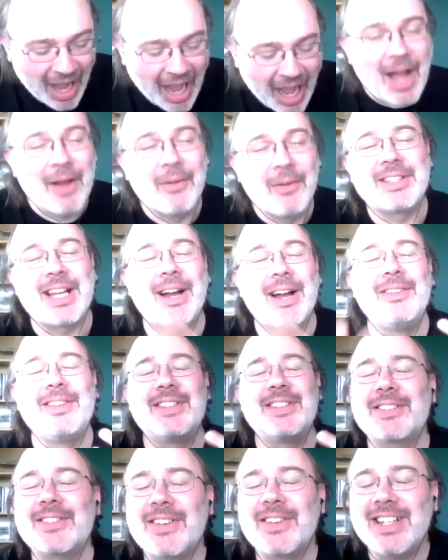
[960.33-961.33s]
I was
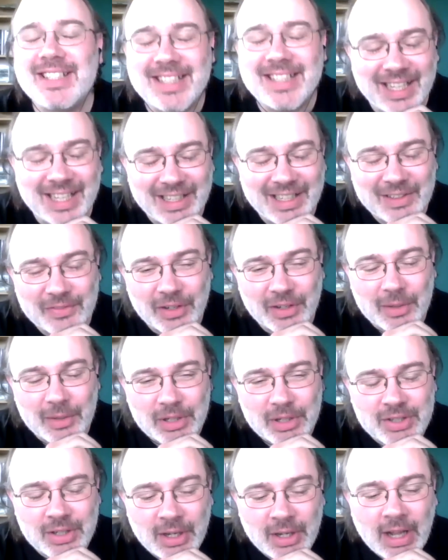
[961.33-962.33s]
just going to say that it's very
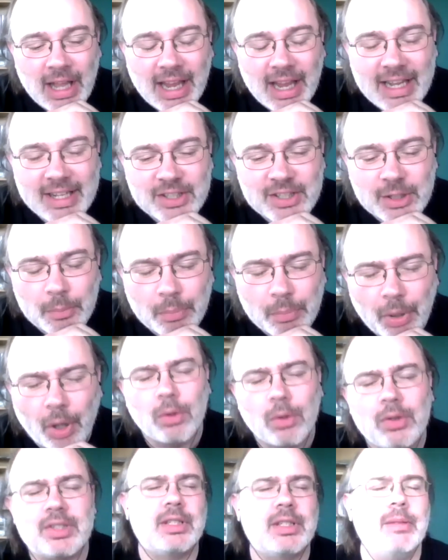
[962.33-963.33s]
much, it's
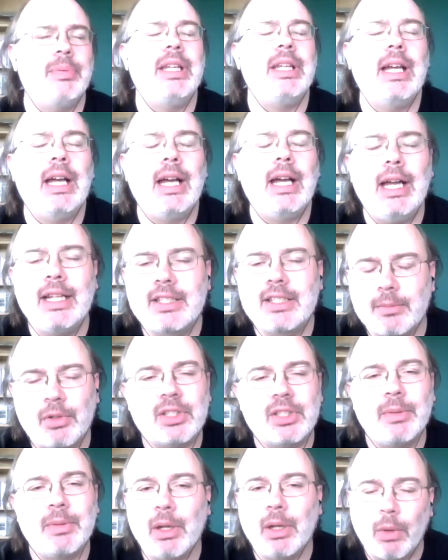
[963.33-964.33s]
supposed to be
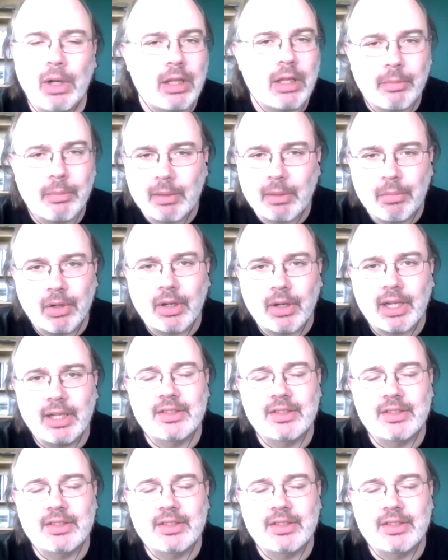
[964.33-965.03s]
a welcoming book.